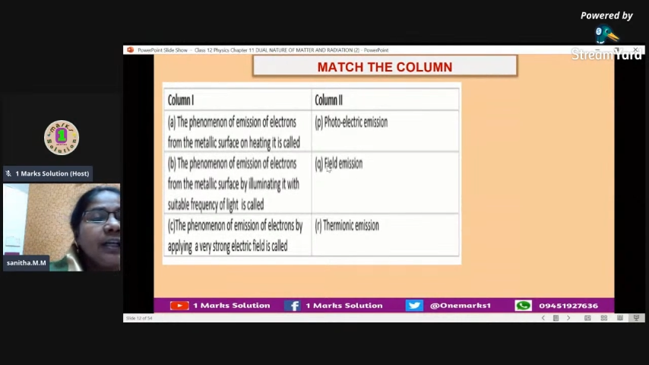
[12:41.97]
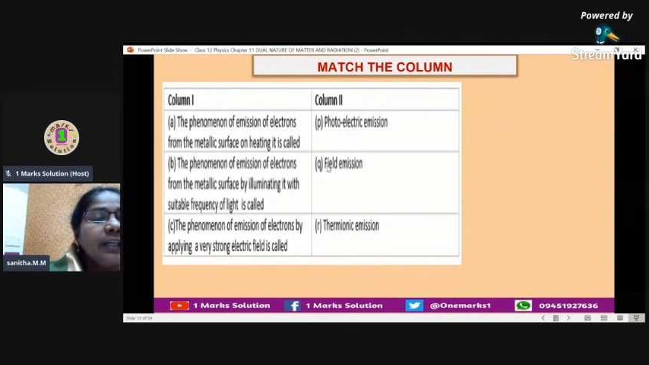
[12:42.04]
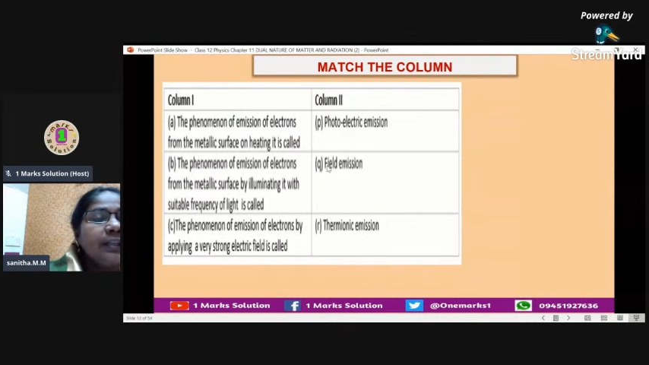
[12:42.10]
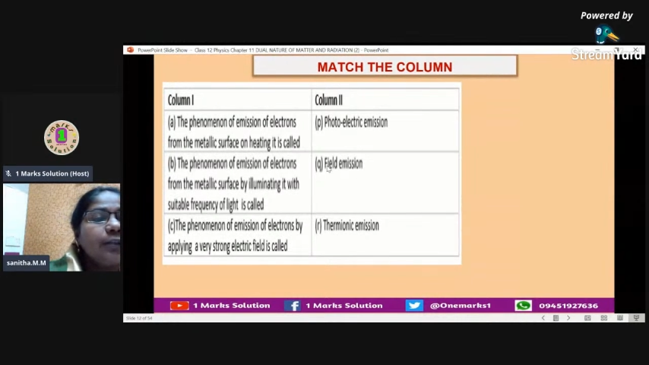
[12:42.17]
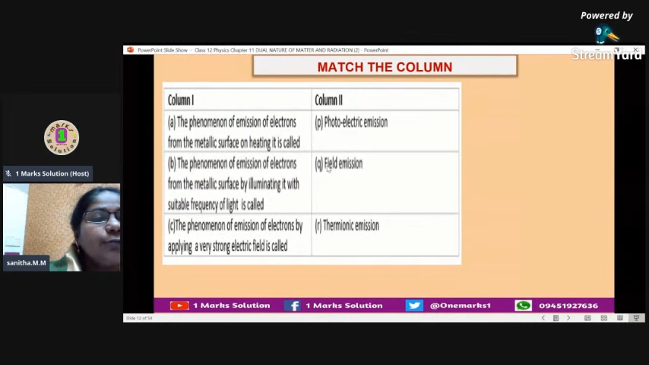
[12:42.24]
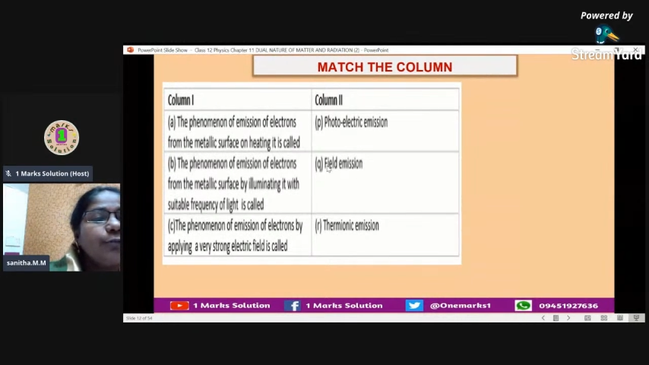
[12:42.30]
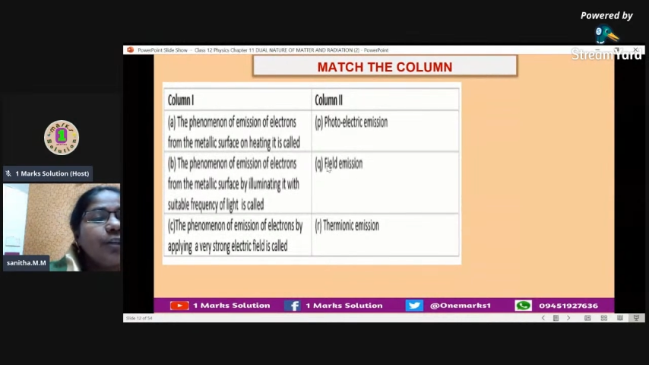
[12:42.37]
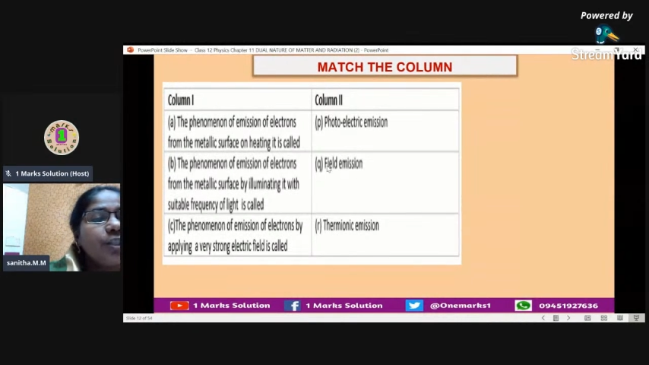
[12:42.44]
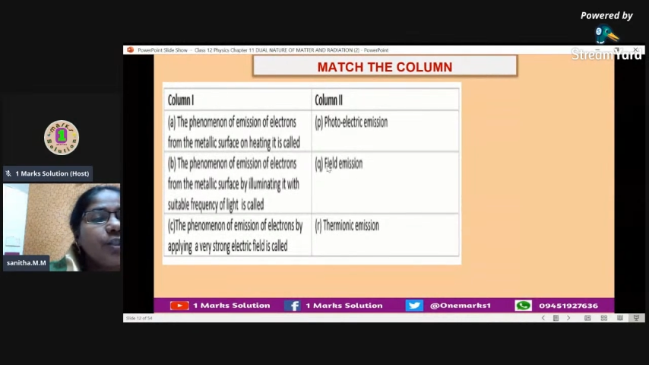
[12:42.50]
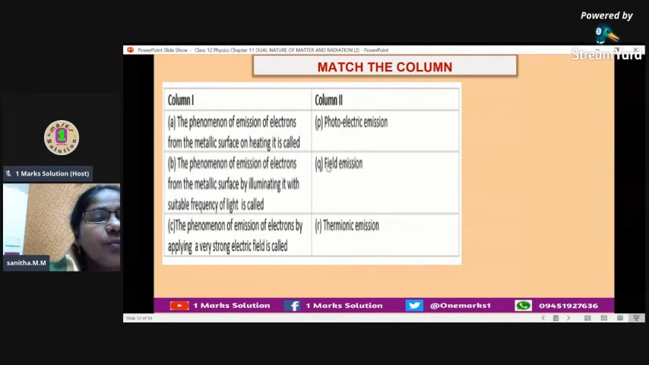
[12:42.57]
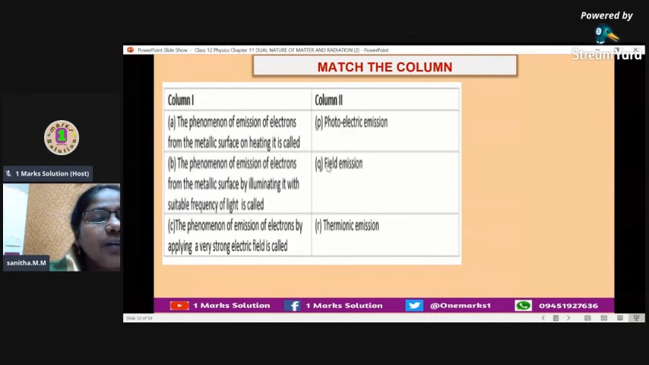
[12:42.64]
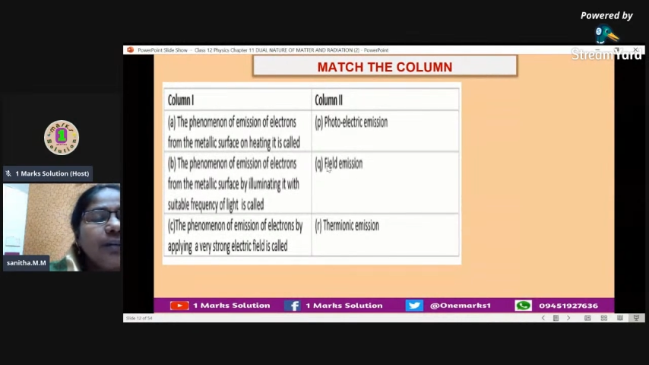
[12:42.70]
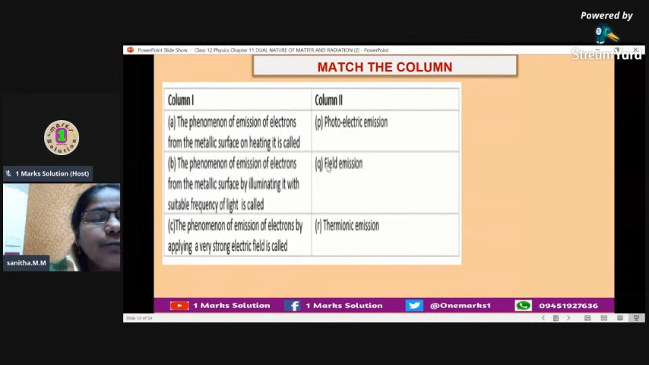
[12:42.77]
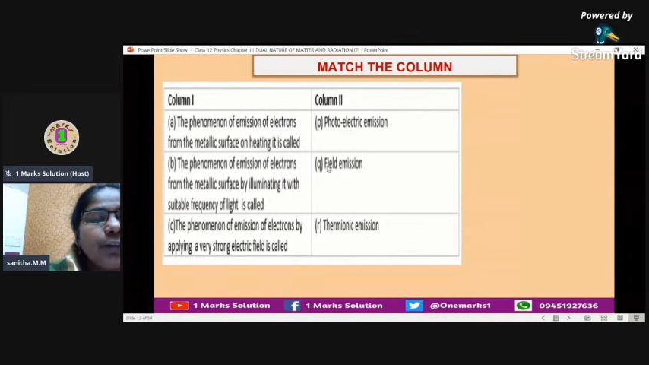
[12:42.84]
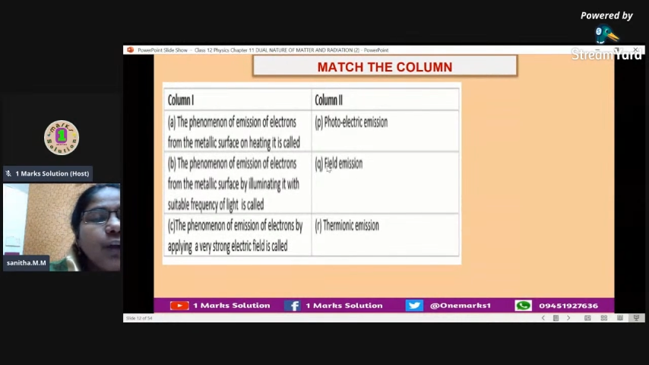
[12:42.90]
The first
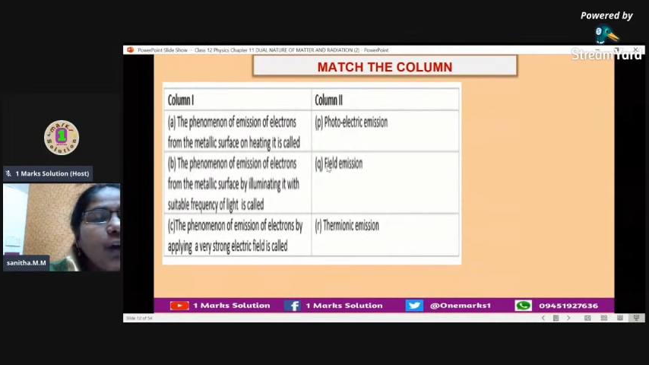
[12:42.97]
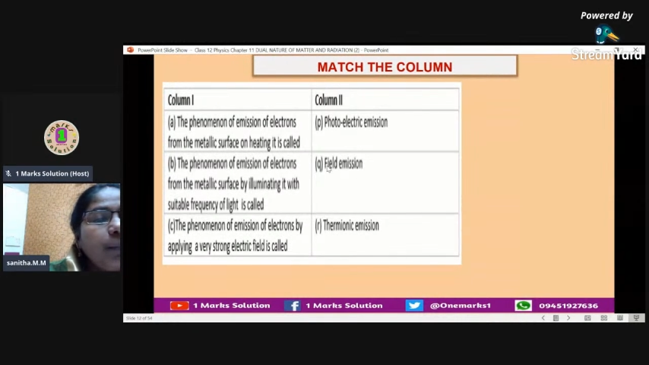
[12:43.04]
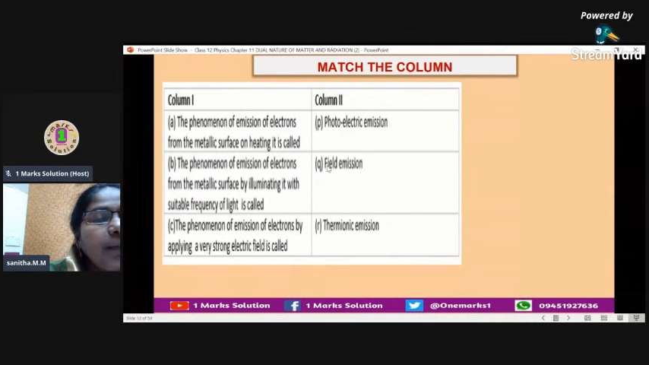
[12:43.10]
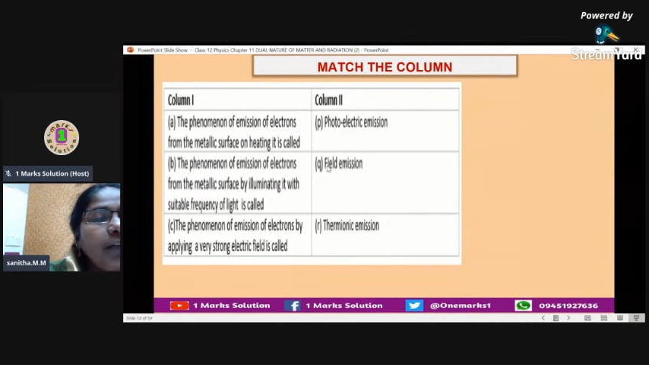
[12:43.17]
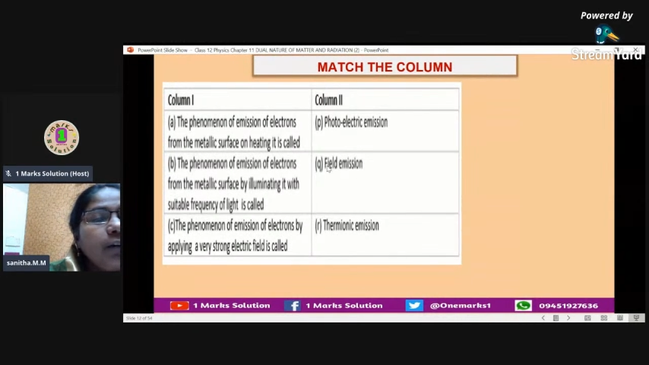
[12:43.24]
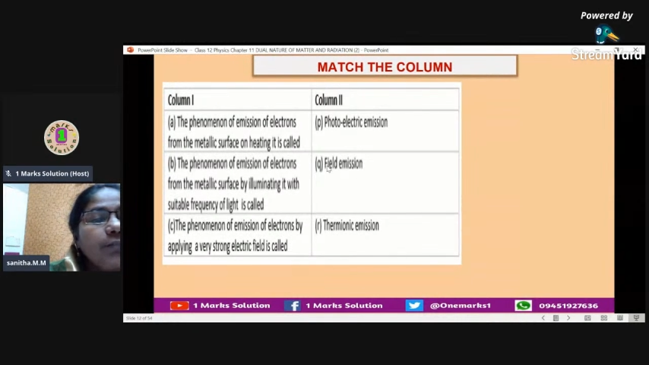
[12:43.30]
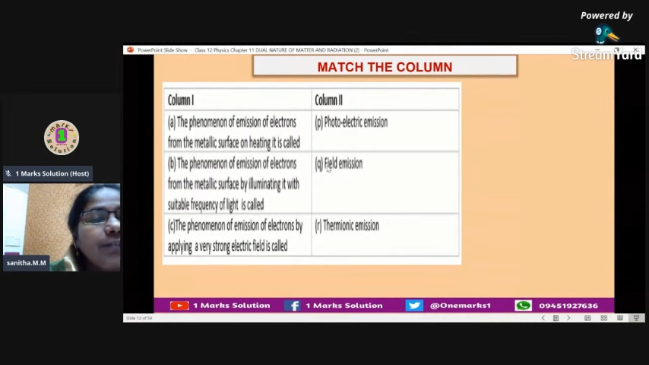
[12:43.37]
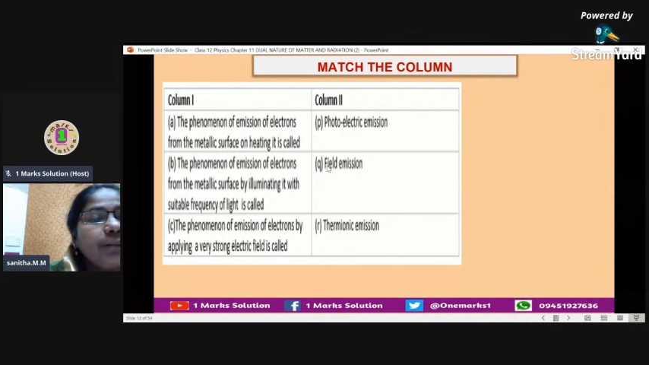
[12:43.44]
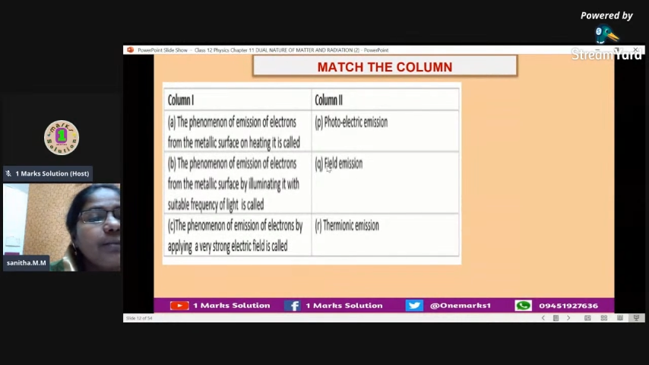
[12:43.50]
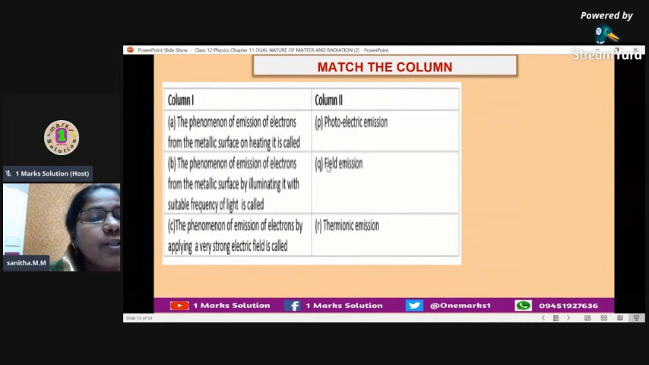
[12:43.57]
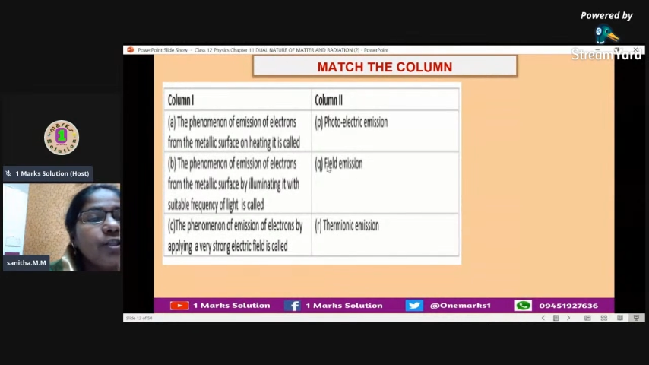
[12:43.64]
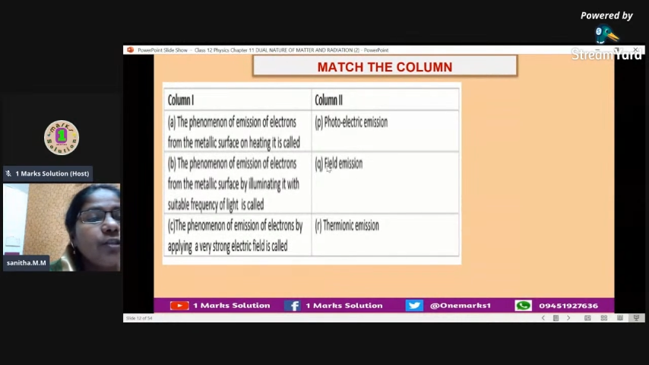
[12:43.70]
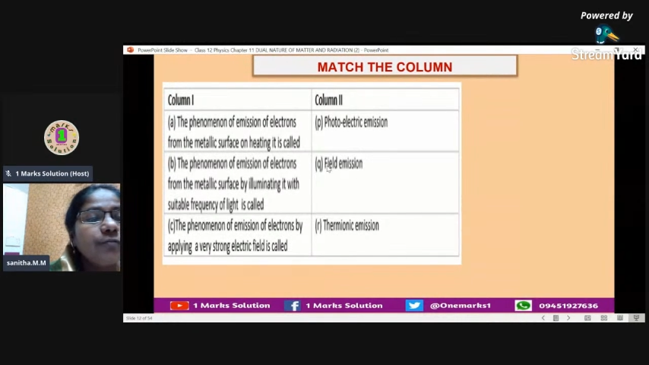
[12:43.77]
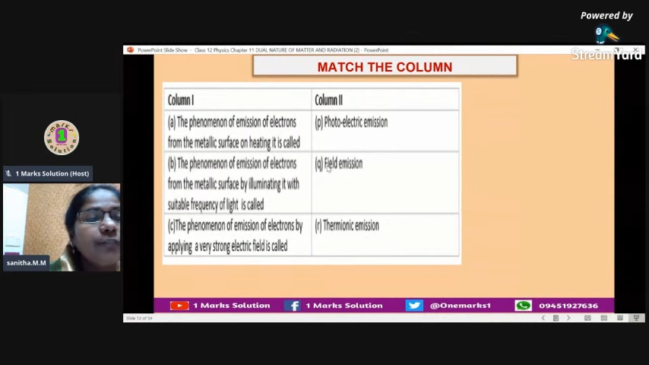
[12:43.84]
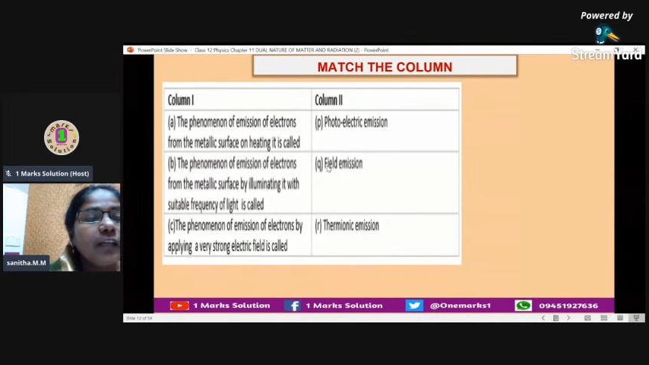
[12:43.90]
one, phenomenon of
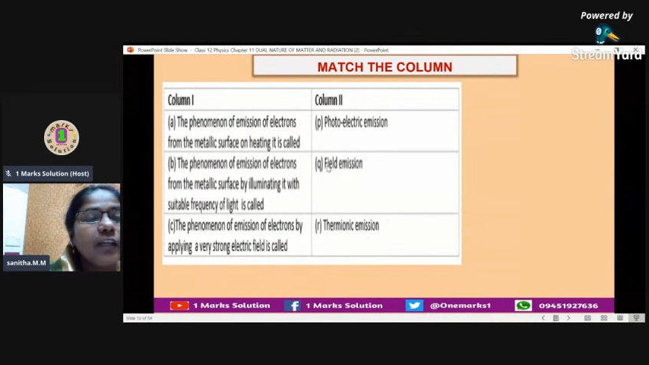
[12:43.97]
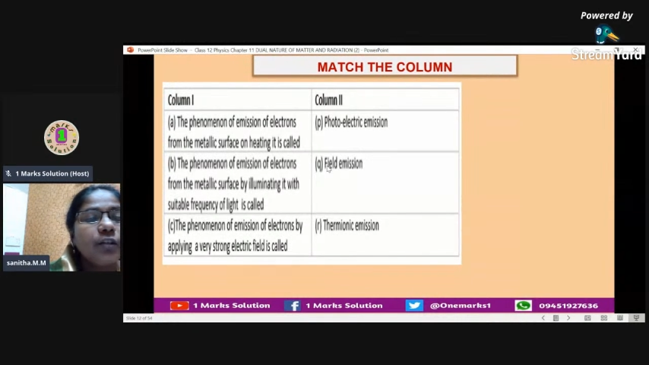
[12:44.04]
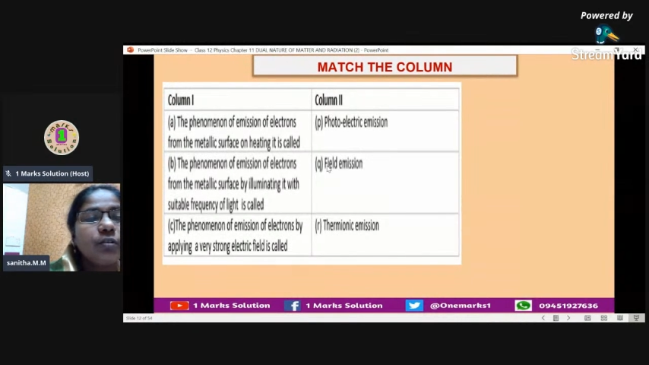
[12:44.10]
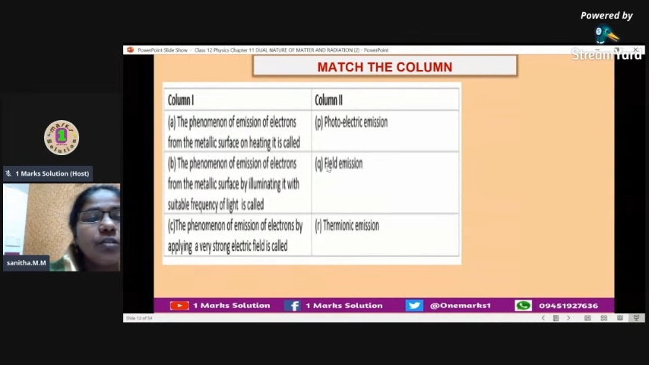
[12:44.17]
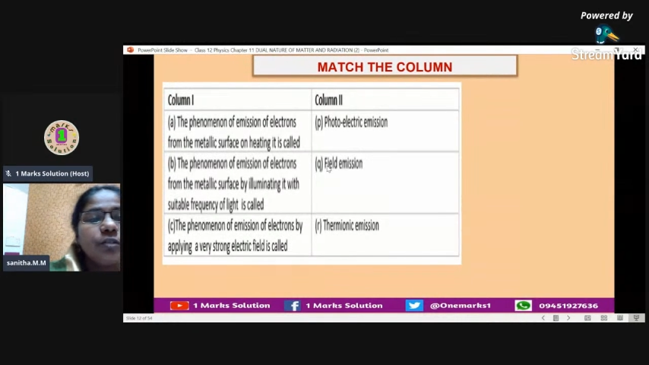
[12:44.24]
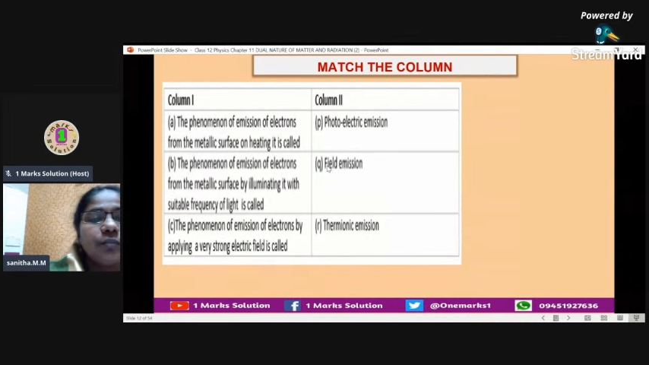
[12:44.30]
emission of electrons